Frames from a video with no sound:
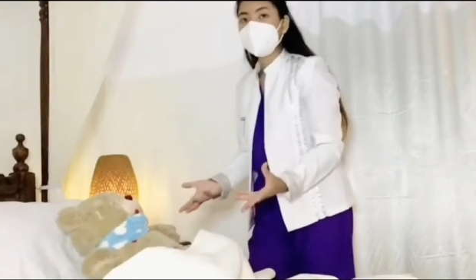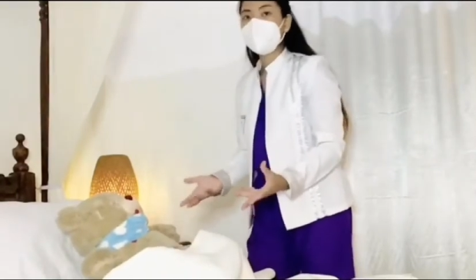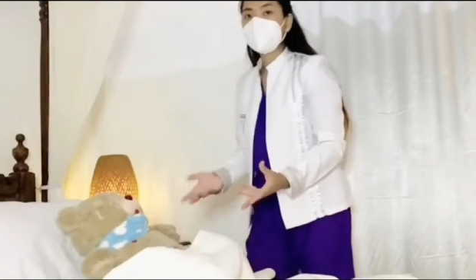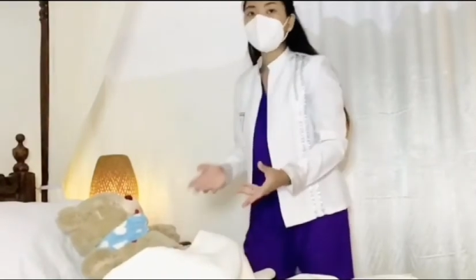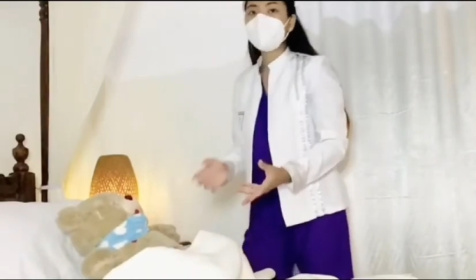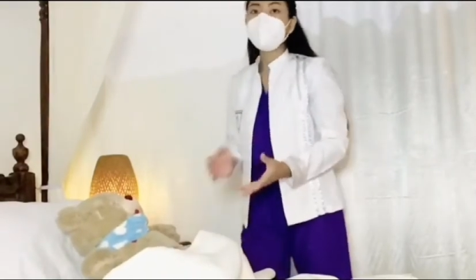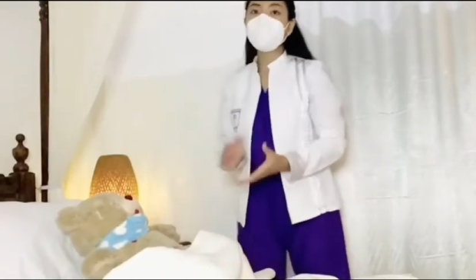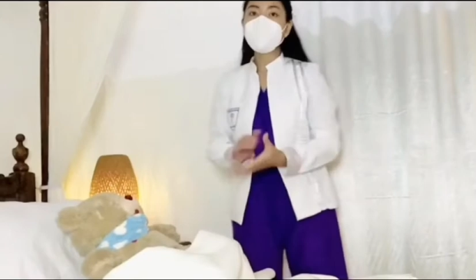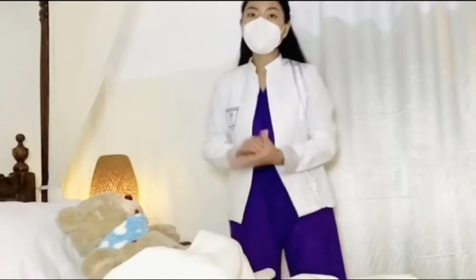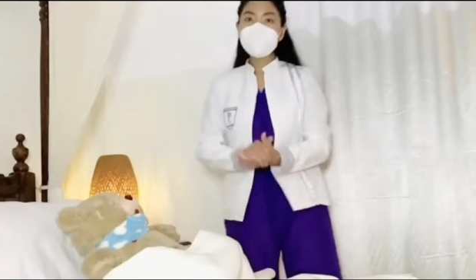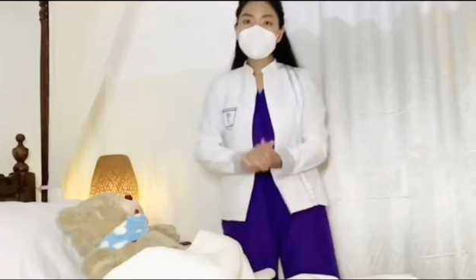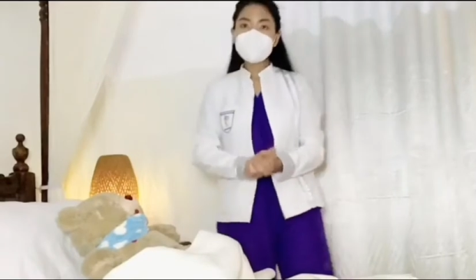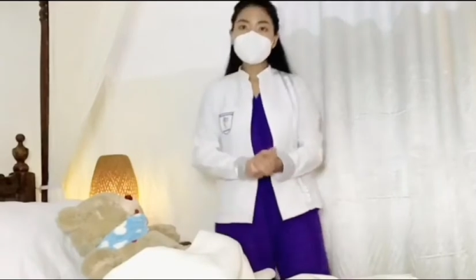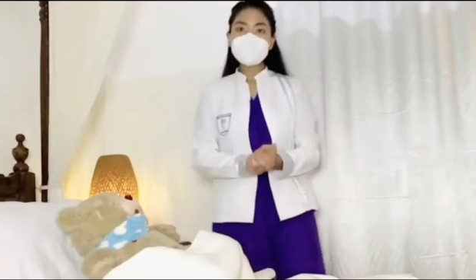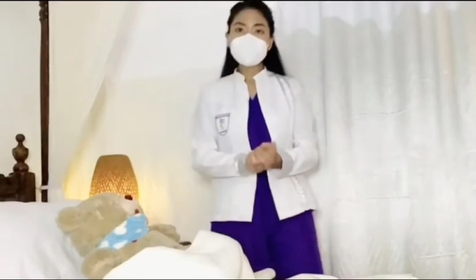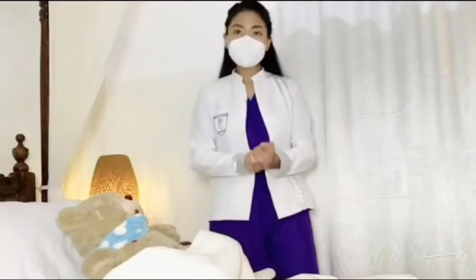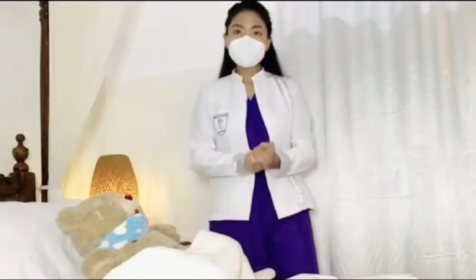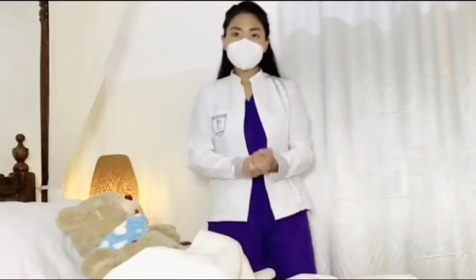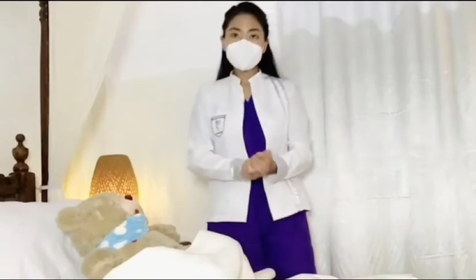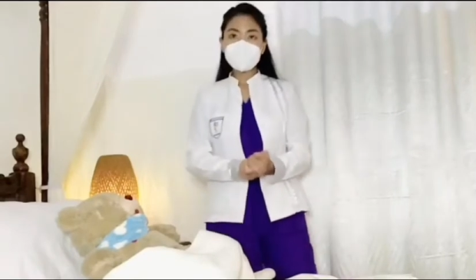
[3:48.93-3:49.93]
engaged,
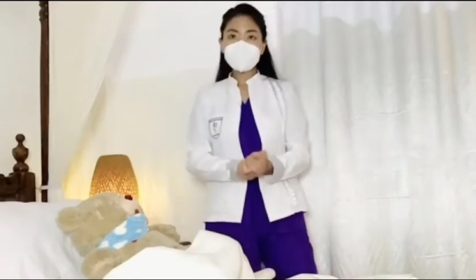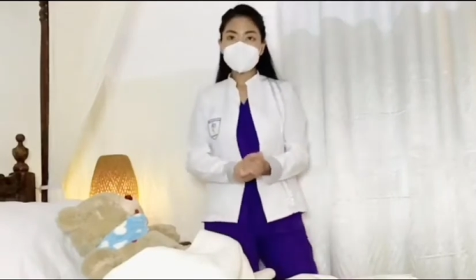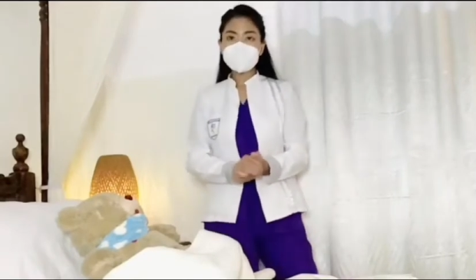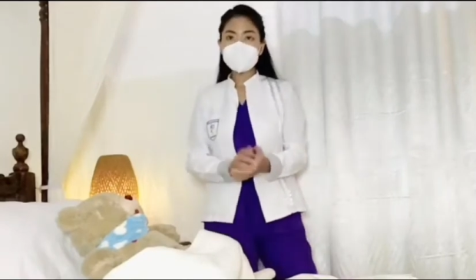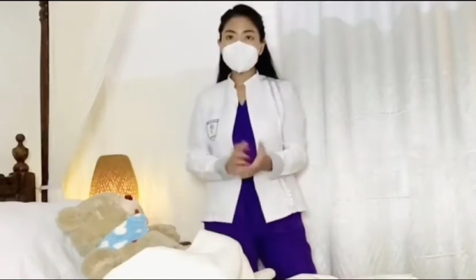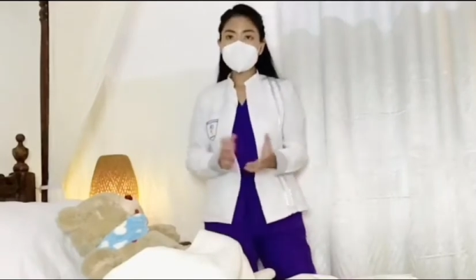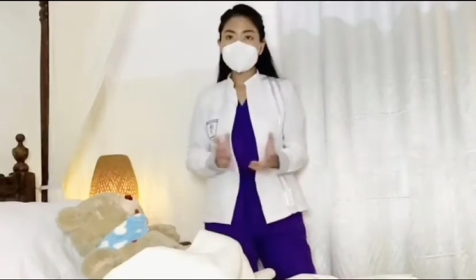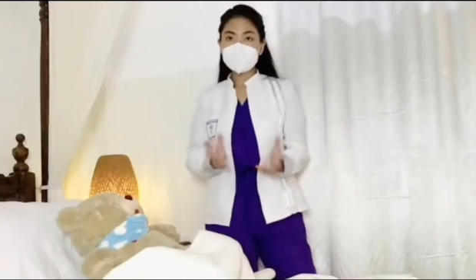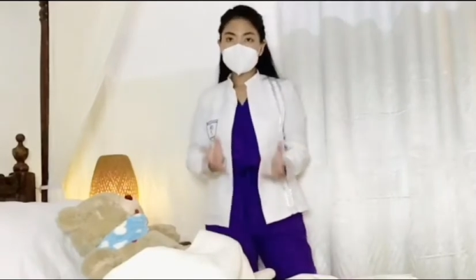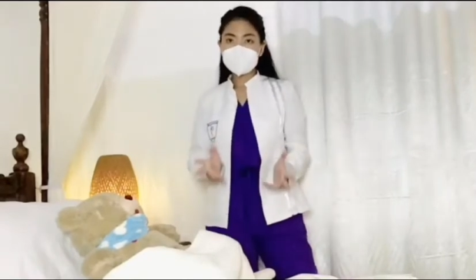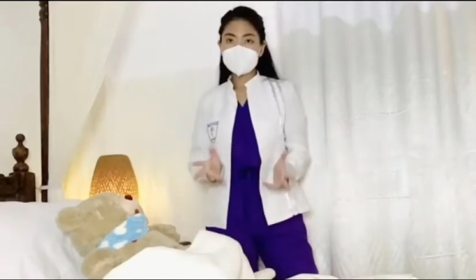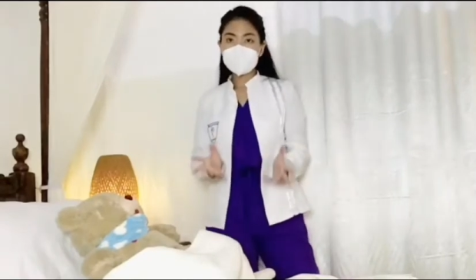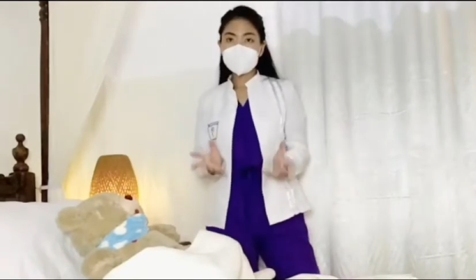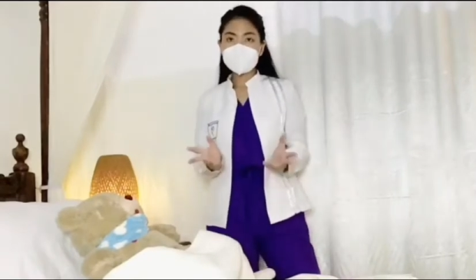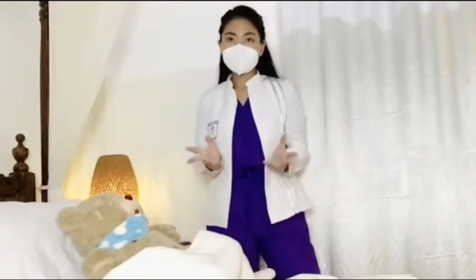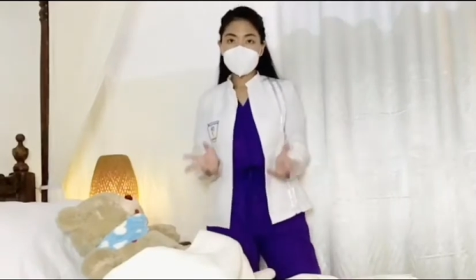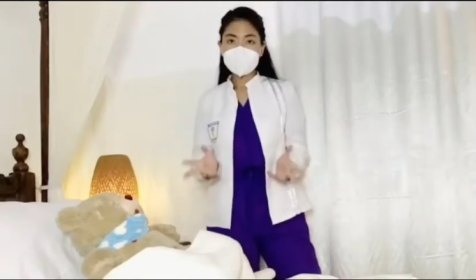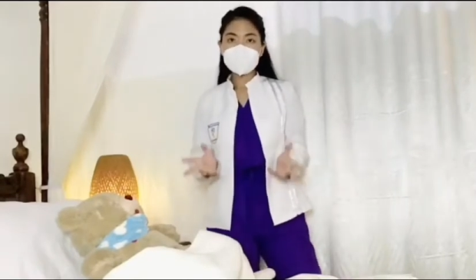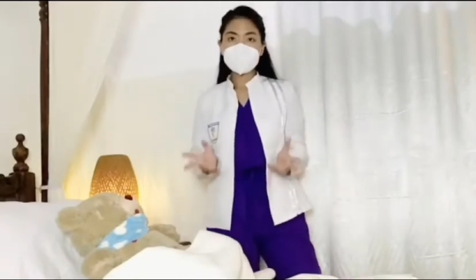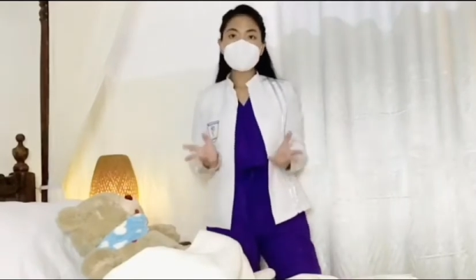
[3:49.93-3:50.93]
which is
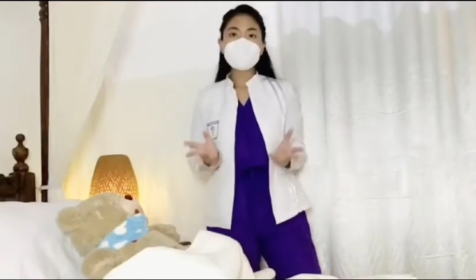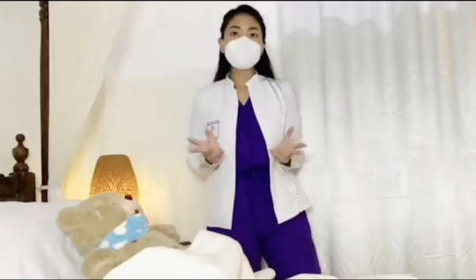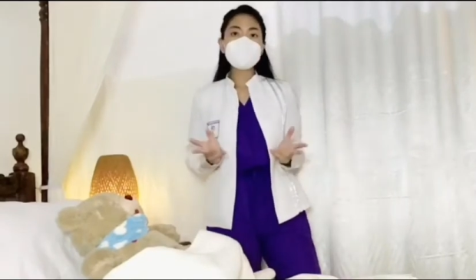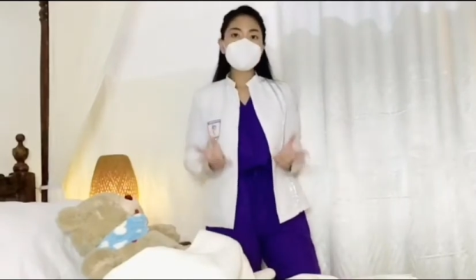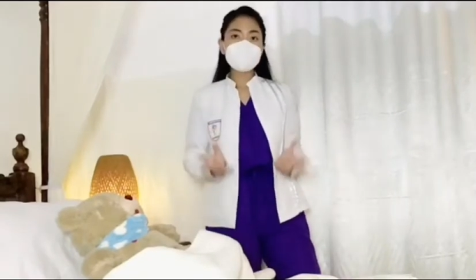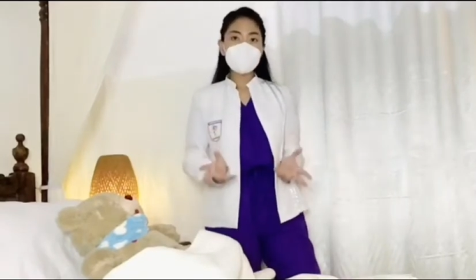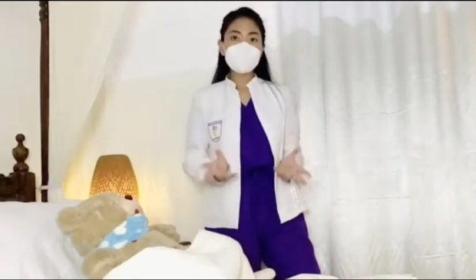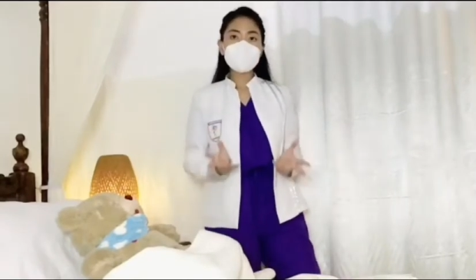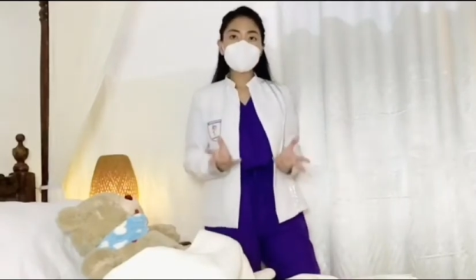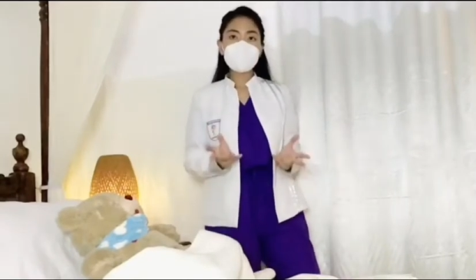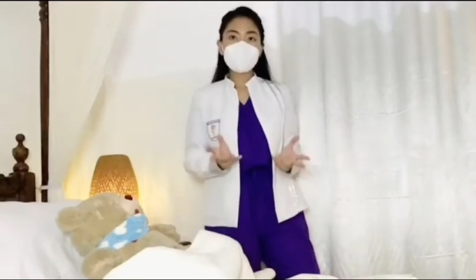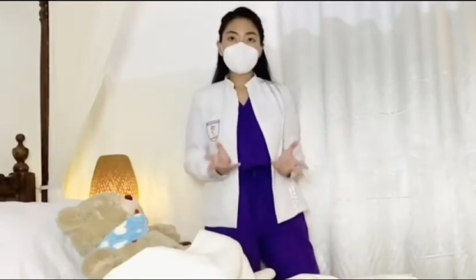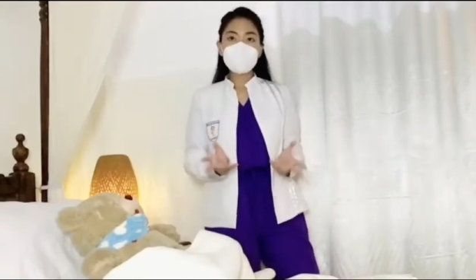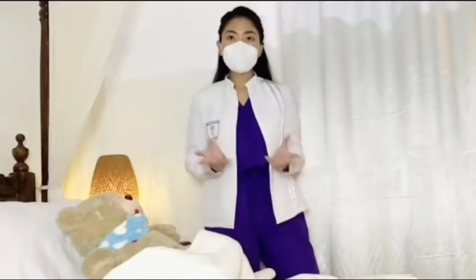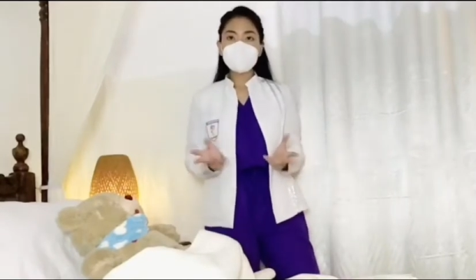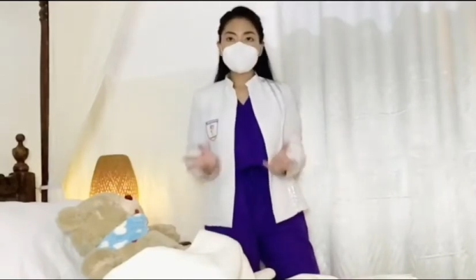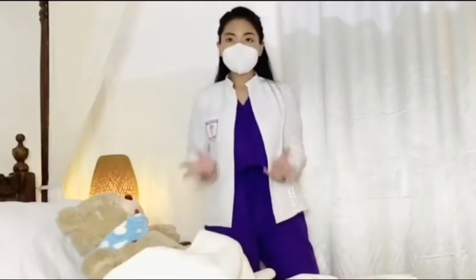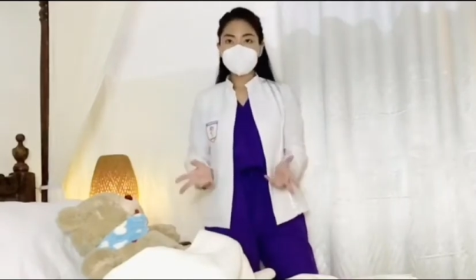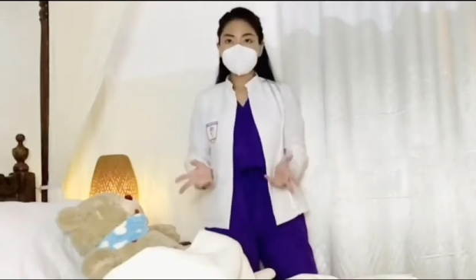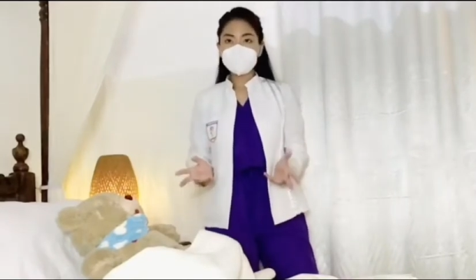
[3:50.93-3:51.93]
reported as cephalic
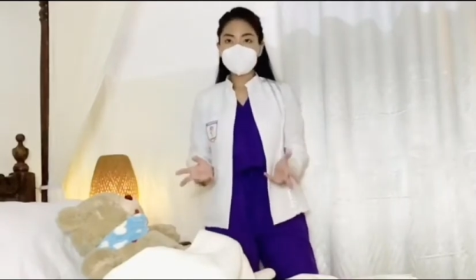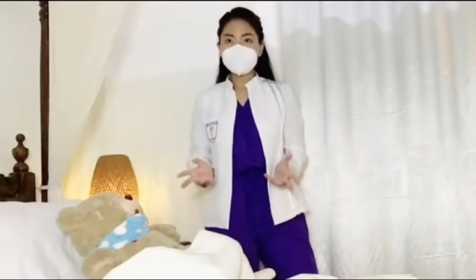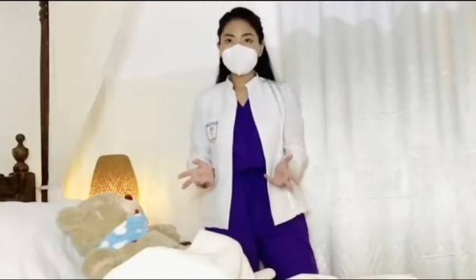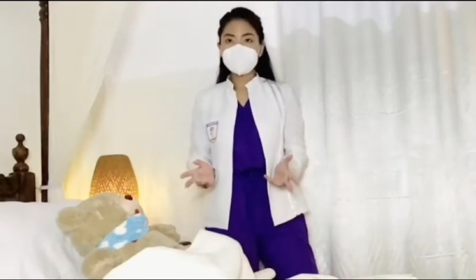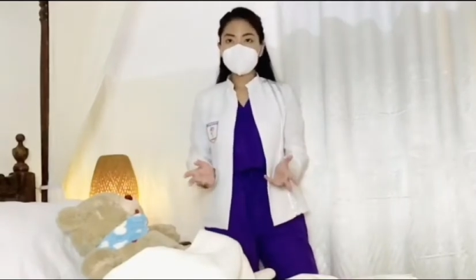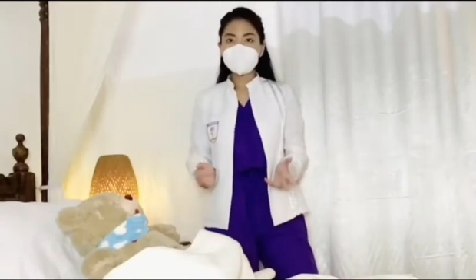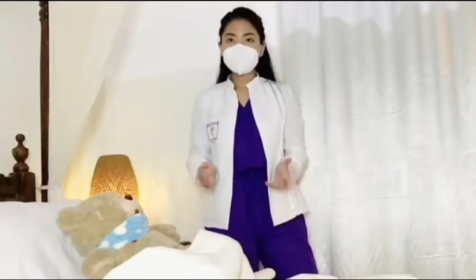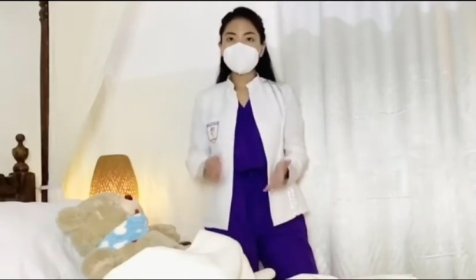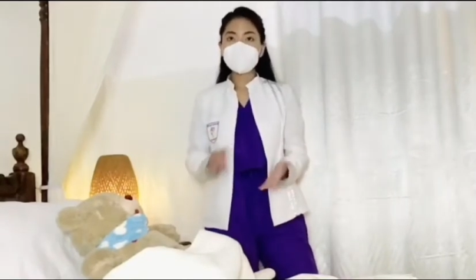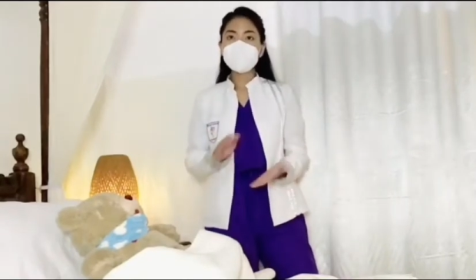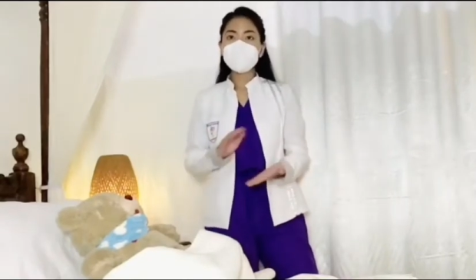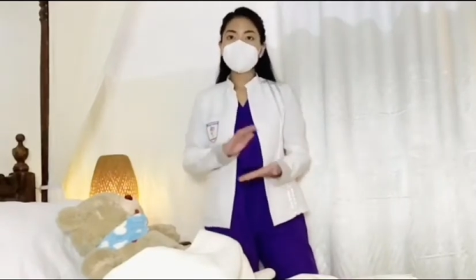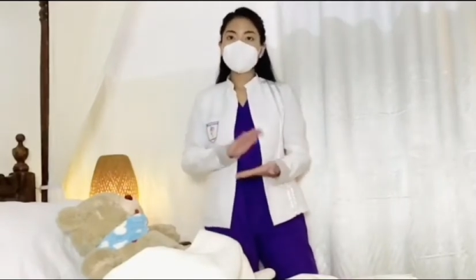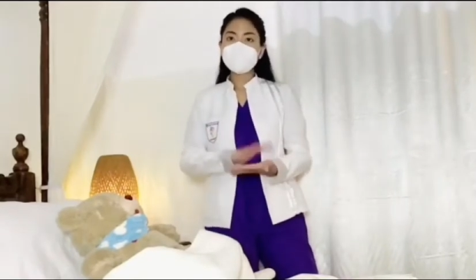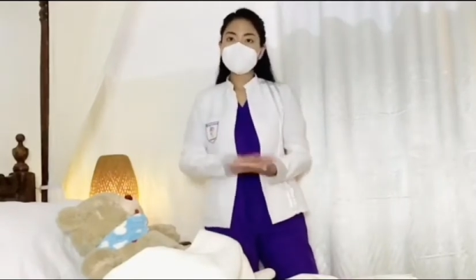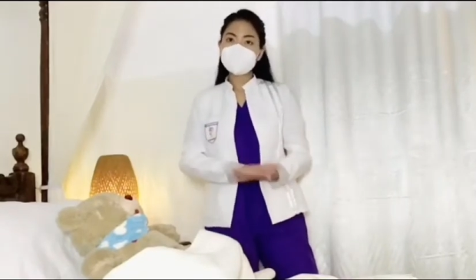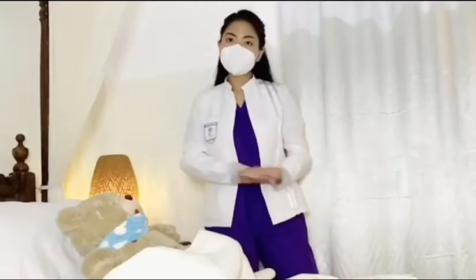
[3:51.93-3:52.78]
non-ballotable.